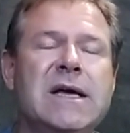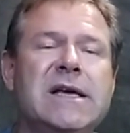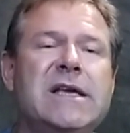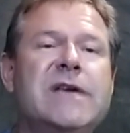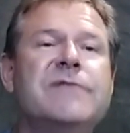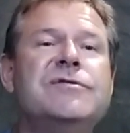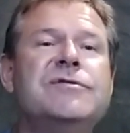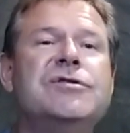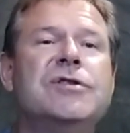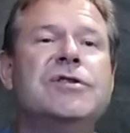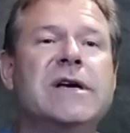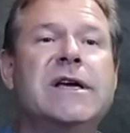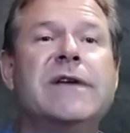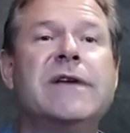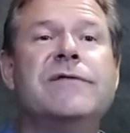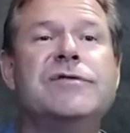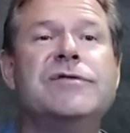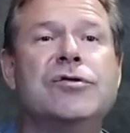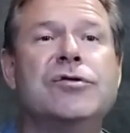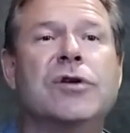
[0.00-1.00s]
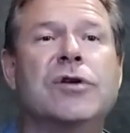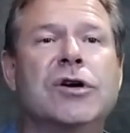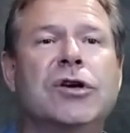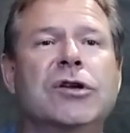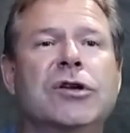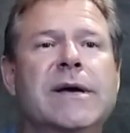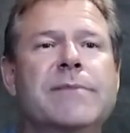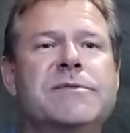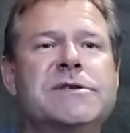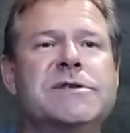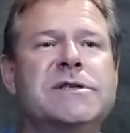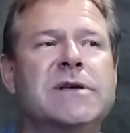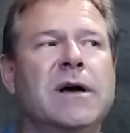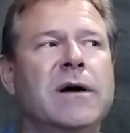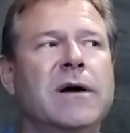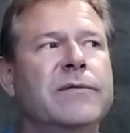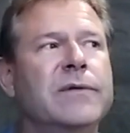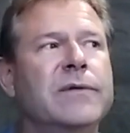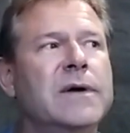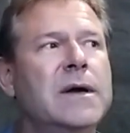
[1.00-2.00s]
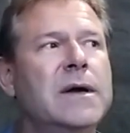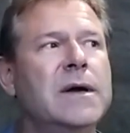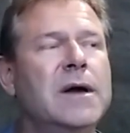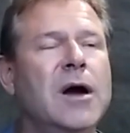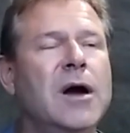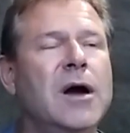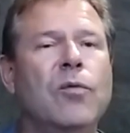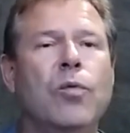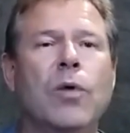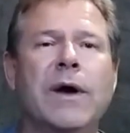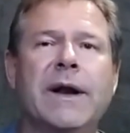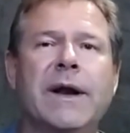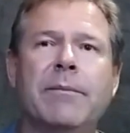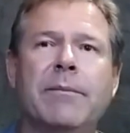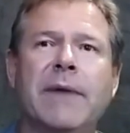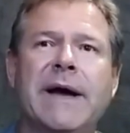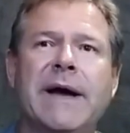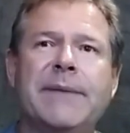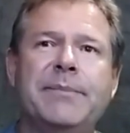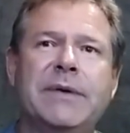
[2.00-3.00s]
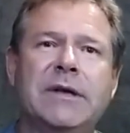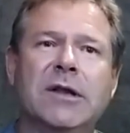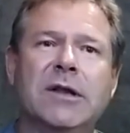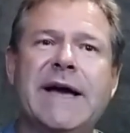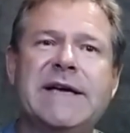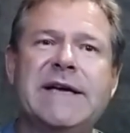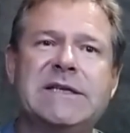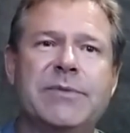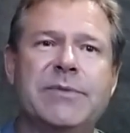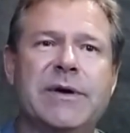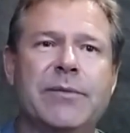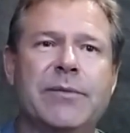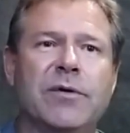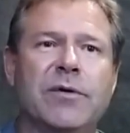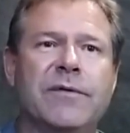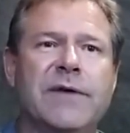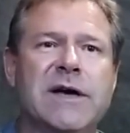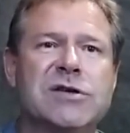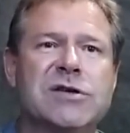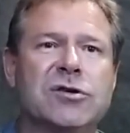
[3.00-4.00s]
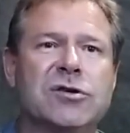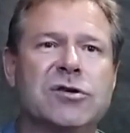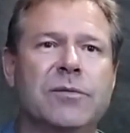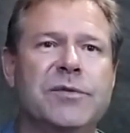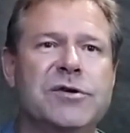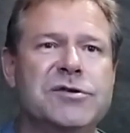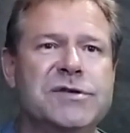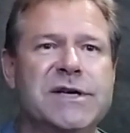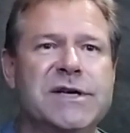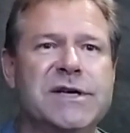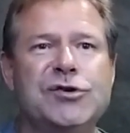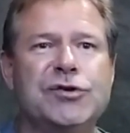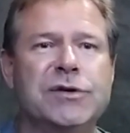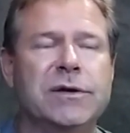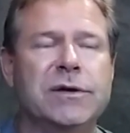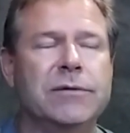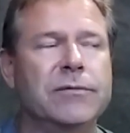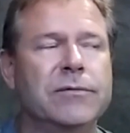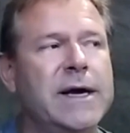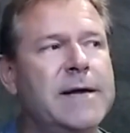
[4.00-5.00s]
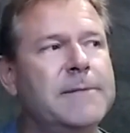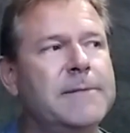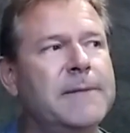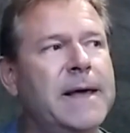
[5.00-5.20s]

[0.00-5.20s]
gives you gives you a glimpse of of what it might be like to be a professional musician, right?